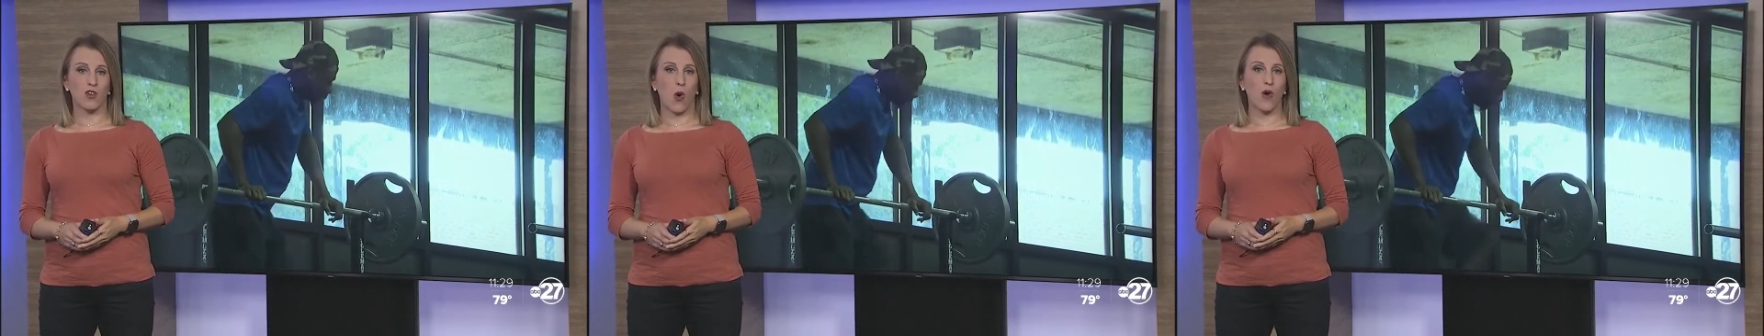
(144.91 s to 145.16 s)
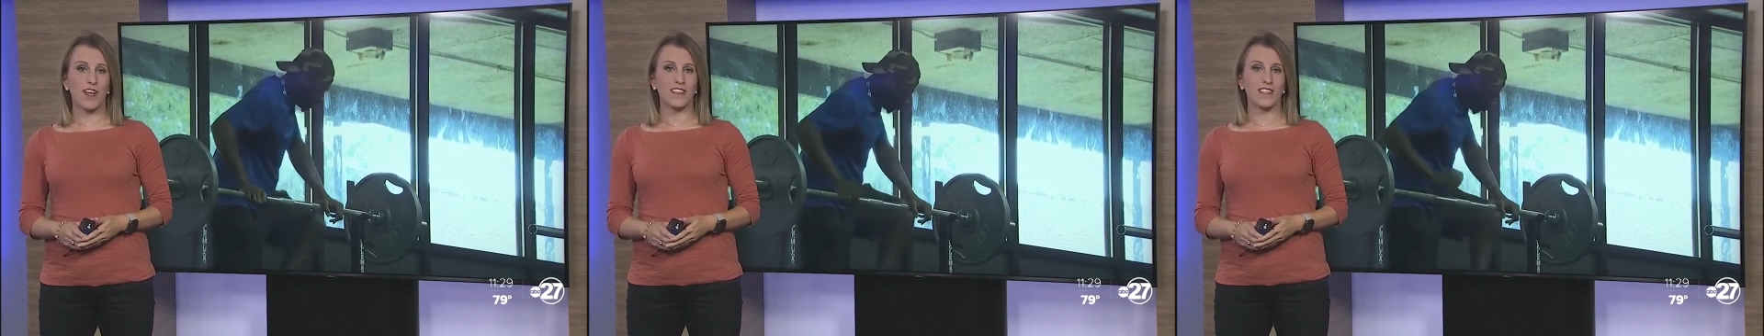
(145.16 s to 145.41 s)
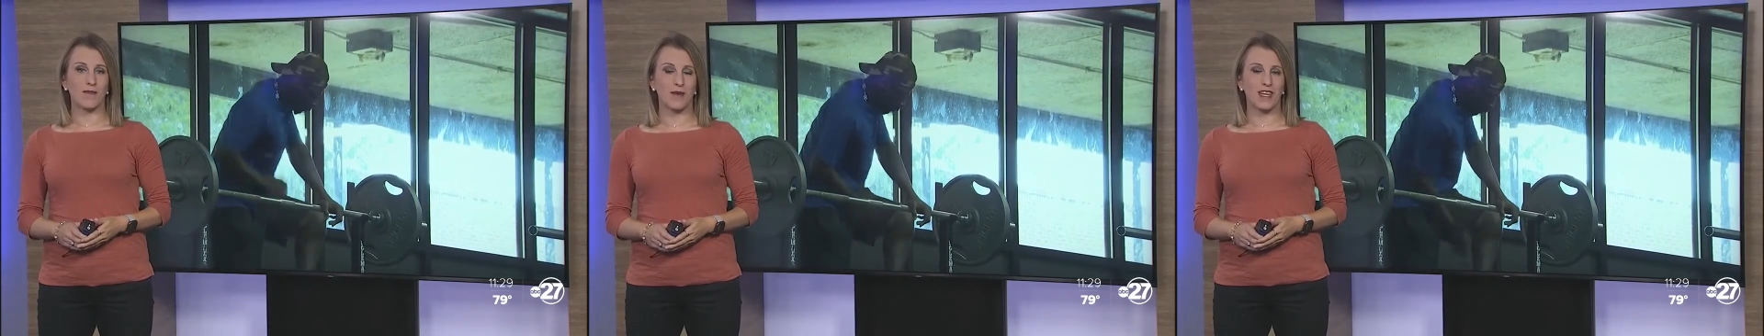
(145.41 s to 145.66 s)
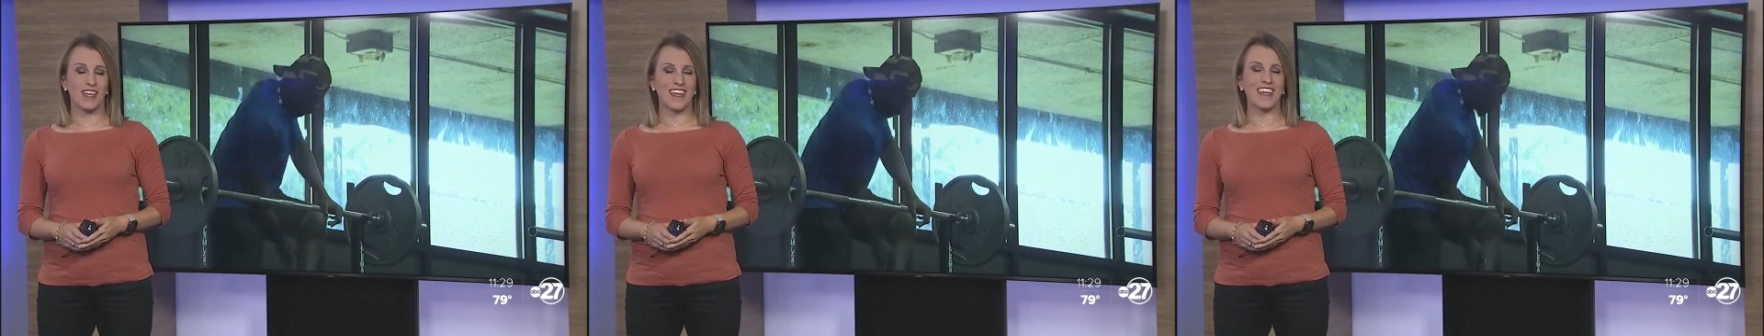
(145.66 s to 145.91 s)
going to
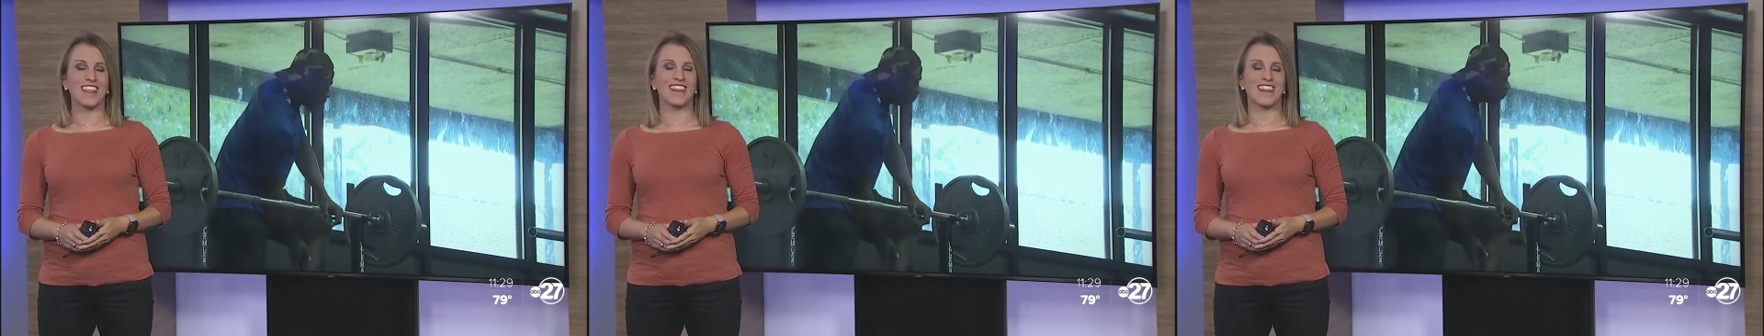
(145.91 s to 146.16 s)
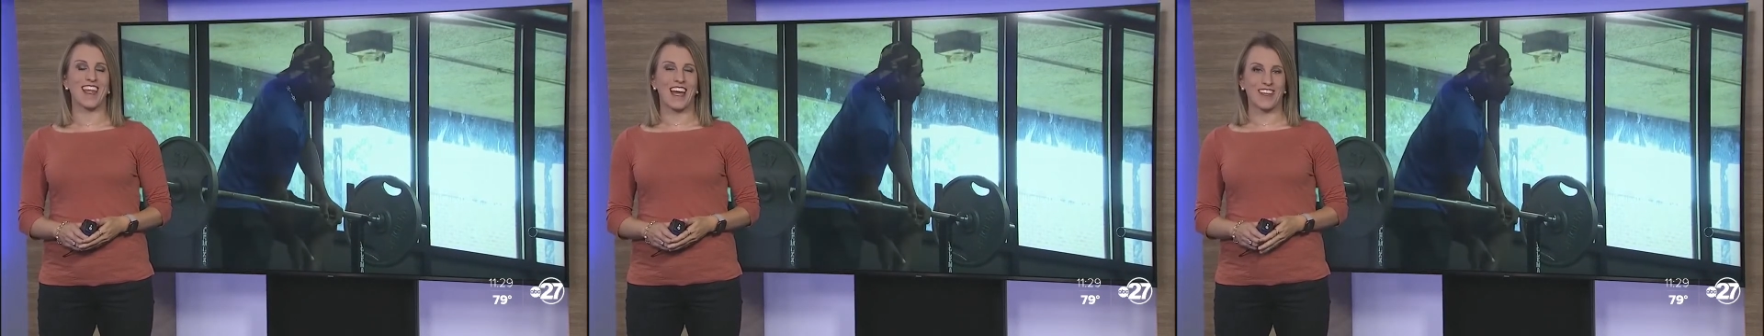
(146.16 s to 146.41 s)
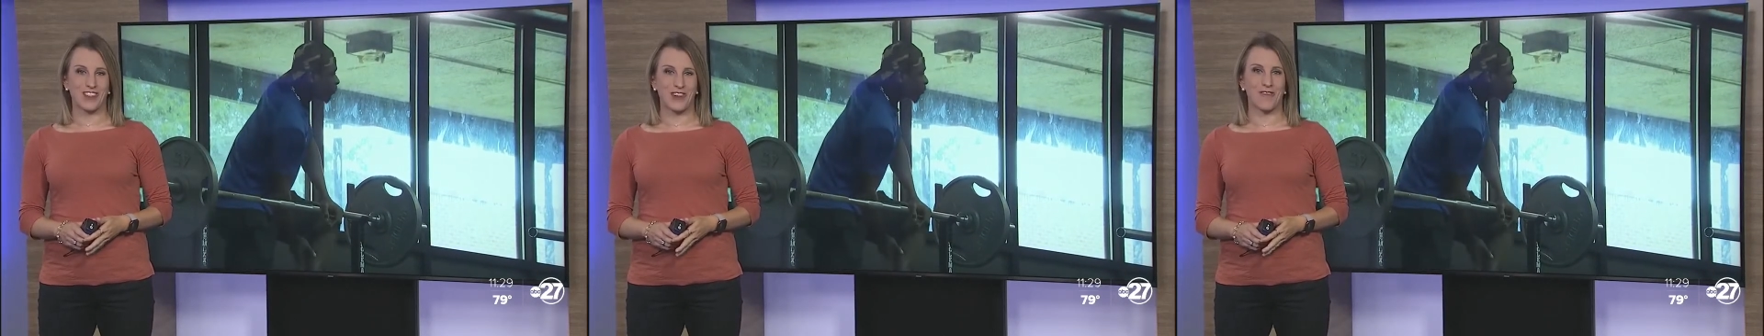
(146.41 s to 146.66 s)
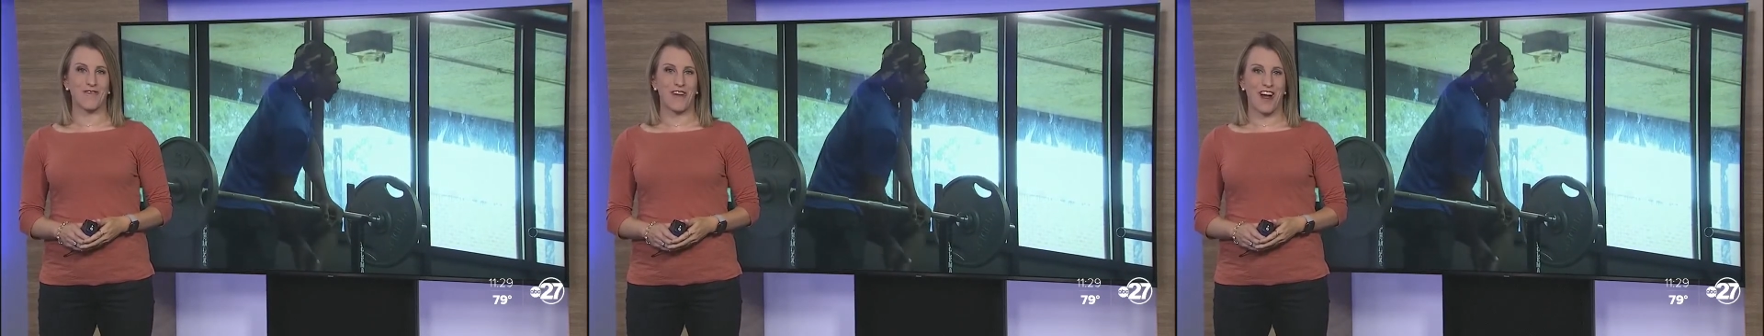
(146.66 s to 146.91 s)
be
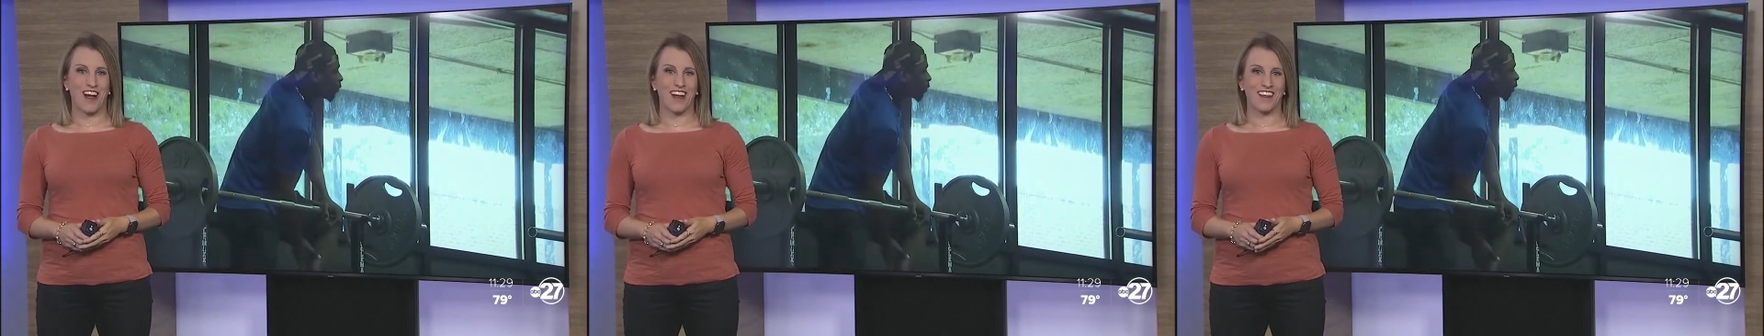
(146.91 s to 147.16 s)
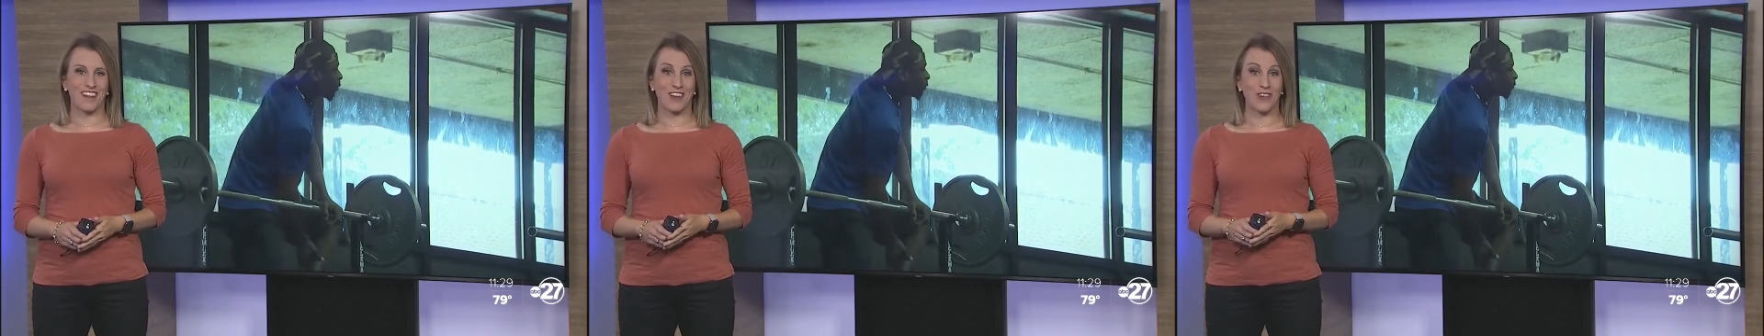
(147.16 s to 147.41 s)
electrifying.